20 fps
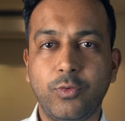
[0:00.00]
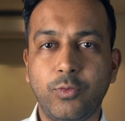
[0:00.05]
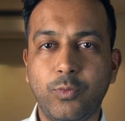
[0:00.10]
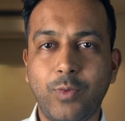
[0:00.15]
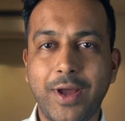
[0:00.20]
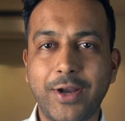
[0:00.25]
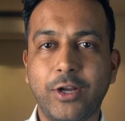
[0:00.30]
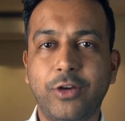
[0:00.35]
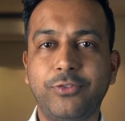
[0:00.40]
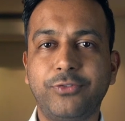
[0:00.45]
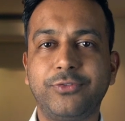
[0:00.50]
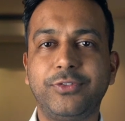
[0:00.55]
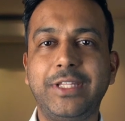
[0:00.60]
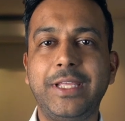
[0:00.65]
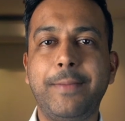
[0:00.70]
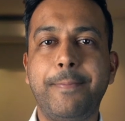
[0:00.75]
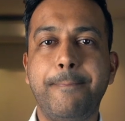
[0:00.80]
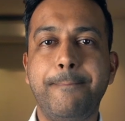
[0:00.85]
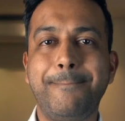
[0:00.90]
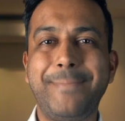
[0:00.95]
One of
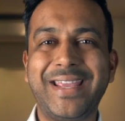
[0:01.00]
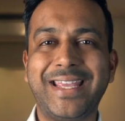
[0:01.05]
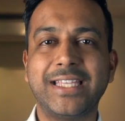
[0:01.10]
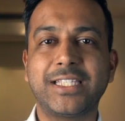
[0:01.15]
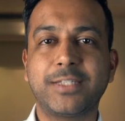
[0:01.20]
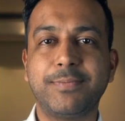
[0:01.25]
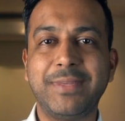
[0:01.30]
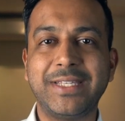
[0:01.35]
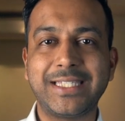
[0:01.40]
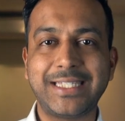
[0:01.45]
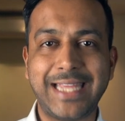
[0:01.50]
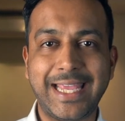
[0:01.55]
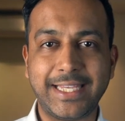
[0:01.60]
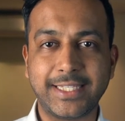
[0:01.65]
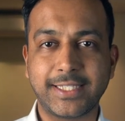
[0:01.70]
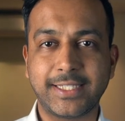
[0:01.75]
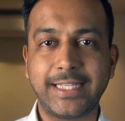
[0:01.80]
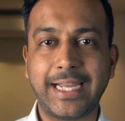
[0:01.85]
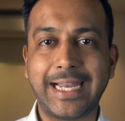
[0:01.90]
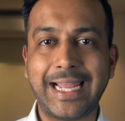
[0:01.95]
the biggest
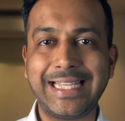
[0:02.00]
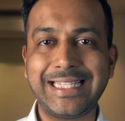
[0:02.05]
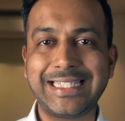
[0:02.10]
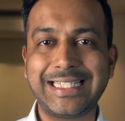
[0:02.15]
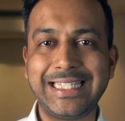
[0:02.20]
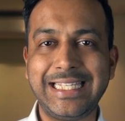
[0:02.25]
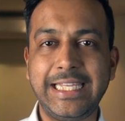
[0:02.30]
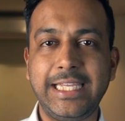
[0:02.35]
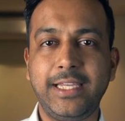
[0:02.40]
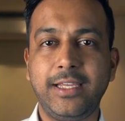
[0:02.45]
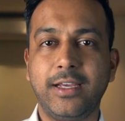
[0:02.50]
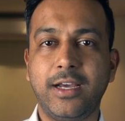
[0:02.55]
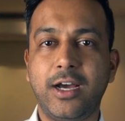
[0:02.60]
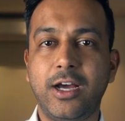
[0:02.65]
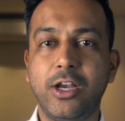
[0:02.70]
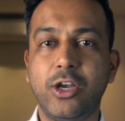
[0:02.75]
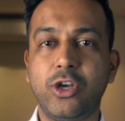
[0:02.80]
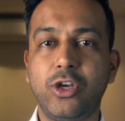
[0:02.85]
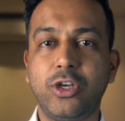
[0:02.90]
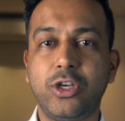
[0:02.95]
mistakes that I see
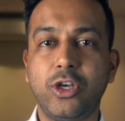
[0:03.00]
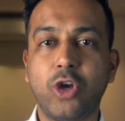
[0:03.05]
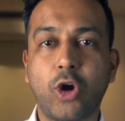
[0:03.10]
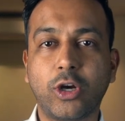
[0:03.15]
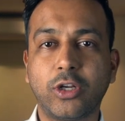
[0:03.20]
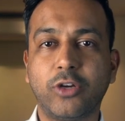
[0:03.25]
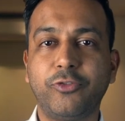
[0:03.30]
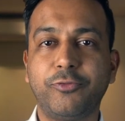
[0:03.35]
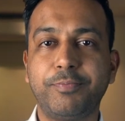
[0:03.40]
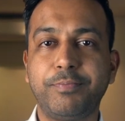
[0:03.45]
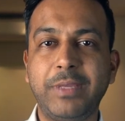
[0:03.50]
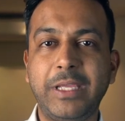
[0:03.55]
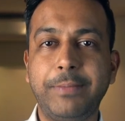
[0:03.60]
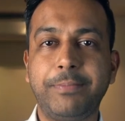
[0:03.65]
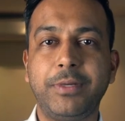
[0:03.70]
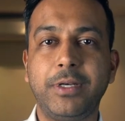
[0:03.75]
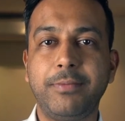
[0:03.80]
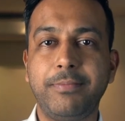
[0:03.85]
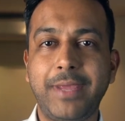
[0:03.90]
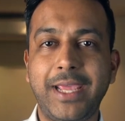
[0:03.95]
a lot of
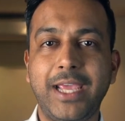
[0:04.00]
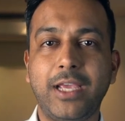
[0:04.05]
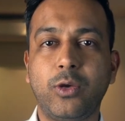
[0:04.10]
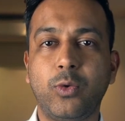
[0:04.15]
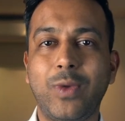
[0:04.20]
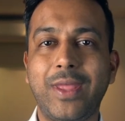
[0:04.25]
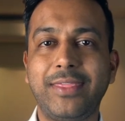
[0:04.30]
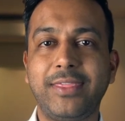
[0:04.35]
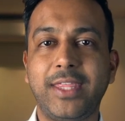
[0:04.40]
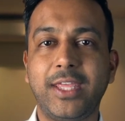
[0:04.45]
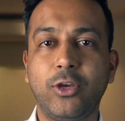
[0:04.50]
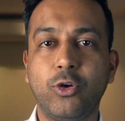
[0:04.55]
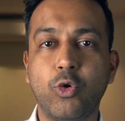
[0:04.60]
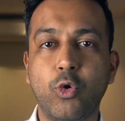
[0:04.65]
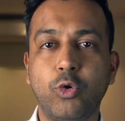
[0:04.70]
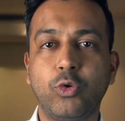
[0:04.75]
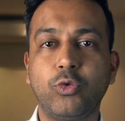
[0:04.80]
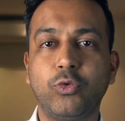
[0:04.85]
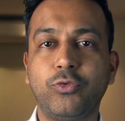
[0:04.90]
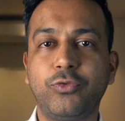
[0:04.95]
people make when they
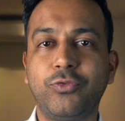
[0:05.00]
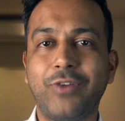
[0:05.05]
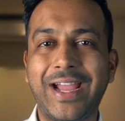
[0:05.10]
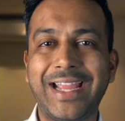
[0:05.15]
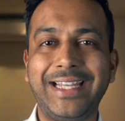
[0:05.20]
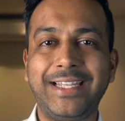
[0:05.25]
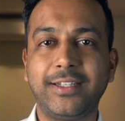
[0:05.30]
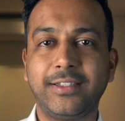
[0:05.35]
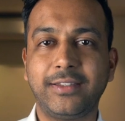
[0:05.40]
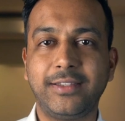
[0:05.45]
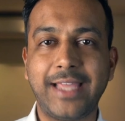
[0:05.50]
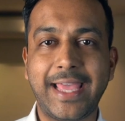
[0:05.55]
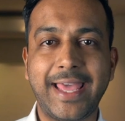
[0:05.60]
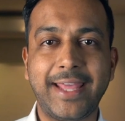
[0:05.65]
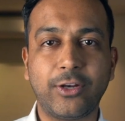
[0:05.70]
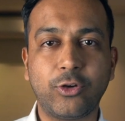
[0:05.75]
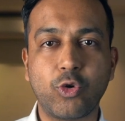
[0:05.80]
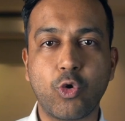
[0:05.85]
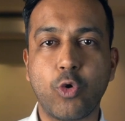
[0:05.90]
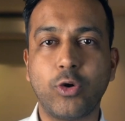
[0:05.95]
go to fight
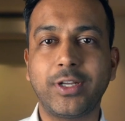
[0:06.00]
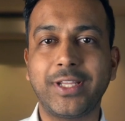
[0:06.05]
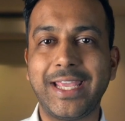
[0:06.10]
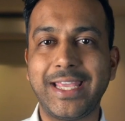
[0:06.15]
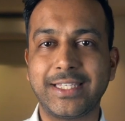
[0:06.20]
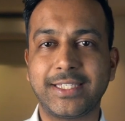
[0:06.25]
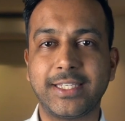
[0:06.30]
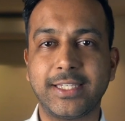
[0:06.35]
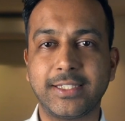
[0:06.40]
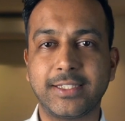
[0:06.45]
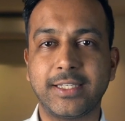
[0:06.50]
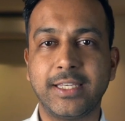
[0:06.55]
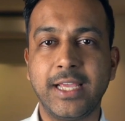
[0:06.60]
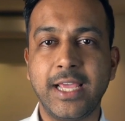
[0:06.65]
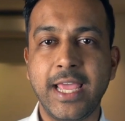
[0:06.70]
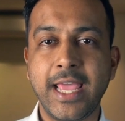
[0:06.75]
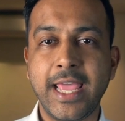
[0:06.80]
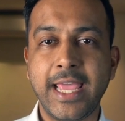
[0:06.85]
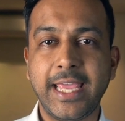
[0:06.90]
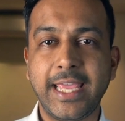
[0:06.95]
their court cases
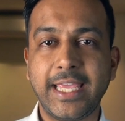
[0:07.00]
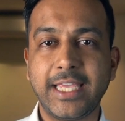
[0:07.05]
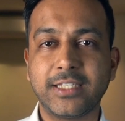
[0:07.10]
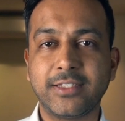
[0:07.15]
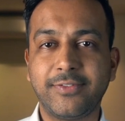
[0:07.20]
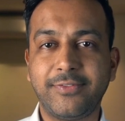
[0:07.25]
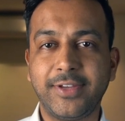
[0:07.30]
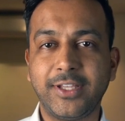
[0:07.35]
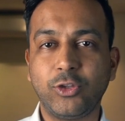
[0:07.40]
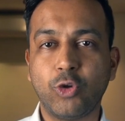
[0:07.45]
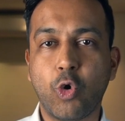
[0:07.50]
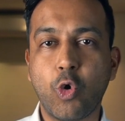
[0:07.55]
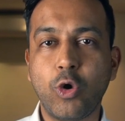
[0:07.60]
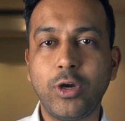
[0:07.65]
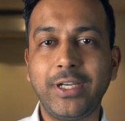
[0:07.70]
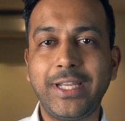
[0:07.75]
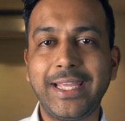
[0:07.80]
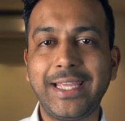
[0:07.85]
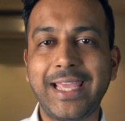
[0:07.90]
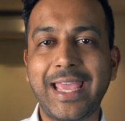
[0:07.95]
is
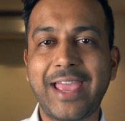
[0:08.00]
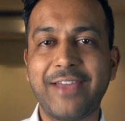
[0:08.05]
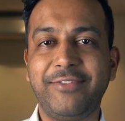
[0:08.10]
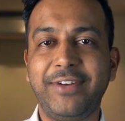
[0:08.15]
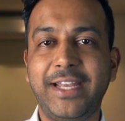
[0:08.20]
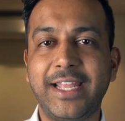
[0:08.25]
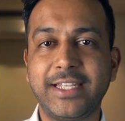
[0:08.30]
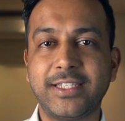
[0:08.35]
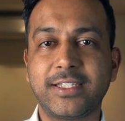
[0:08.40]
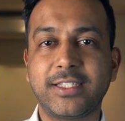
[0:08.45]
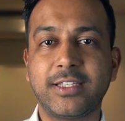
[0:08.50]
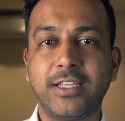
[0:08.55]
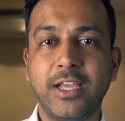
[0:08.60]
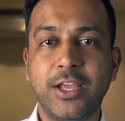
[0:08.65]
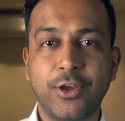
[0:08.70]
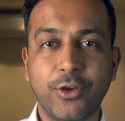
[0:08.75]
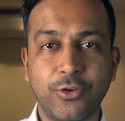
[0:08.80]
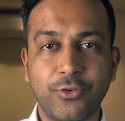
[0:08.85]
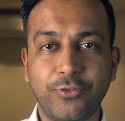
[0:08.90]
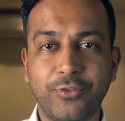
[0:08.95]
withholding evidence
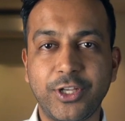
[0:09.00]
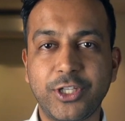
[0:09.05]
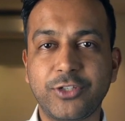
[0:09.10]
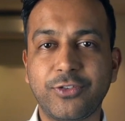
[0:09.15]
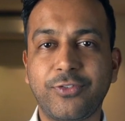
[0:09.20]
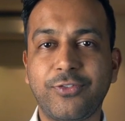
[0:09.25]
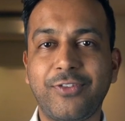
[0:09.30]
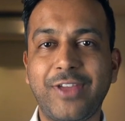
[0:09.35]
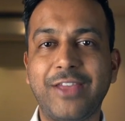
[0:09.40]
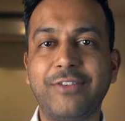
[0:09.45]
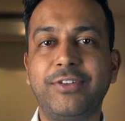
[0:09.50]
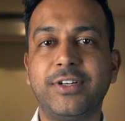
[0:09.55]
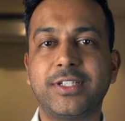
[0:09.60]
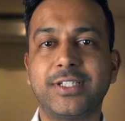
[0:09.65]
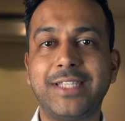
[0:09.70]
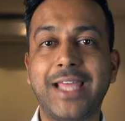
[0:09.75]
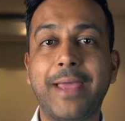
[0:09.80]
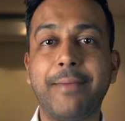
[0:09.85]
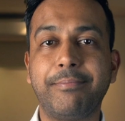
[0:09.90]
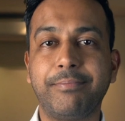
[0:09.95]
which
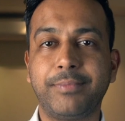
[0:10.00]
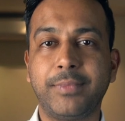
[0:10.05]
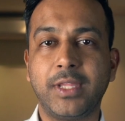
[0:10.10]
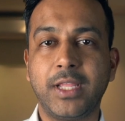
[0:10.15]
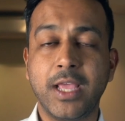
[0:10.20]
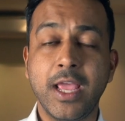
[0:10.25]
favors them.